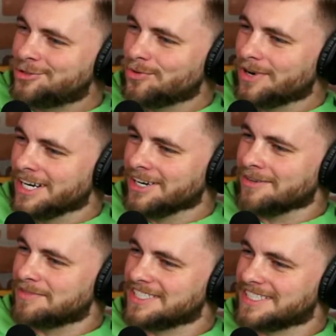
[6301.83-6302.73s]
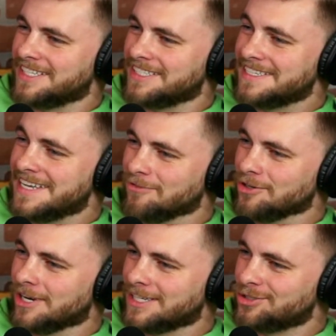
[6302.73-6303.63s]
where, because I
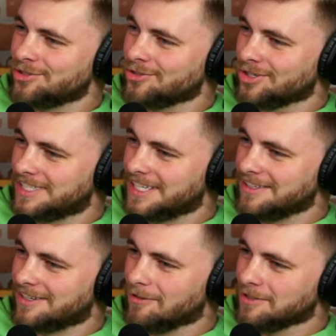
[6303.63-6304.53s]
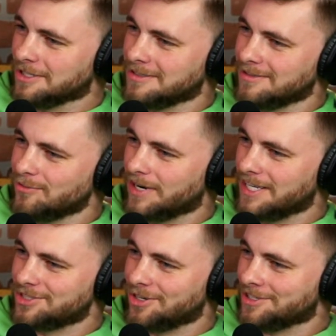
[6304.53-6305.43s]
never actually looked at the cover when
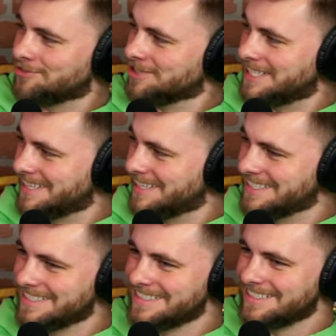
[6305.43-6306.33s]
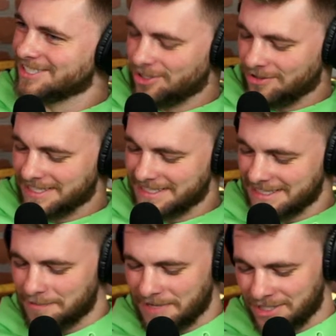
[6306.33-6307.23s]
I started reading this. So this is
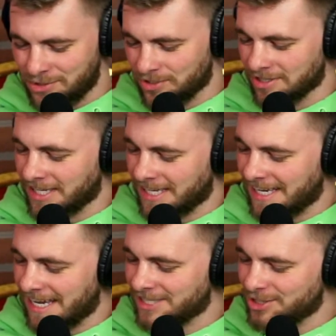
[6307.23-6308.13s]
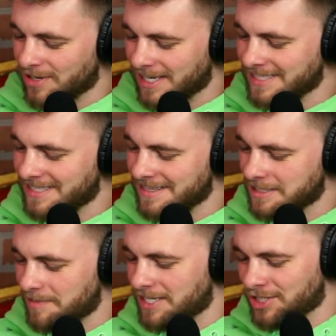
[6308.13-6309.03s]
the page where like I got to
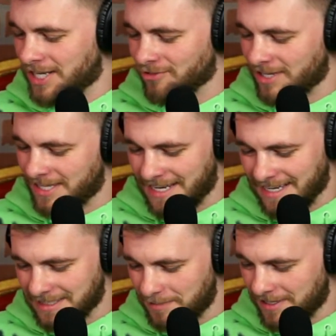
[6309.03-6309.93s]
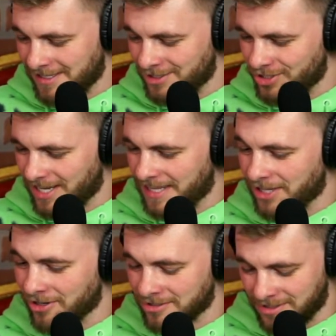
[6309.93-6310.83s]
this page and I read the next page, and
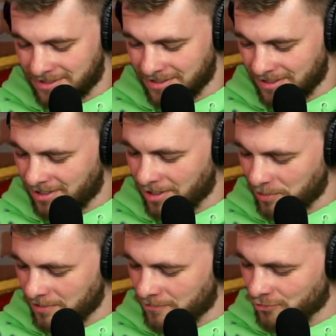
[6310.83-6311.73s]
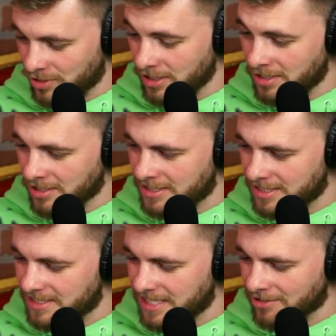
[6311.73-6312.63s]
there's a couple of really good
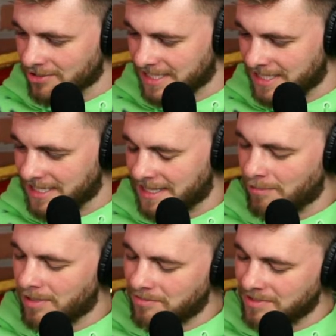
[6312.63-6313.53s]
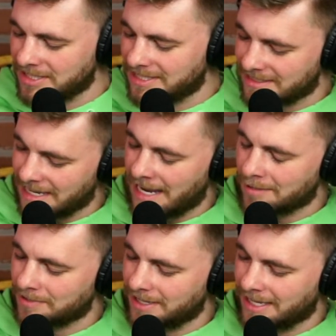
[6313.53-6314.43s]
details in it that made me
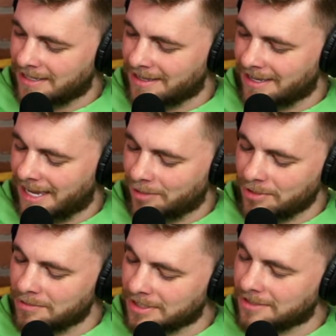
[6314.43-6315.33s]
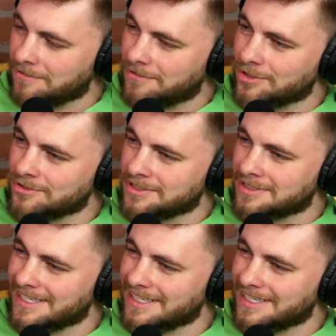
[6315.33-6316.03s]
stop and that had me a bit confused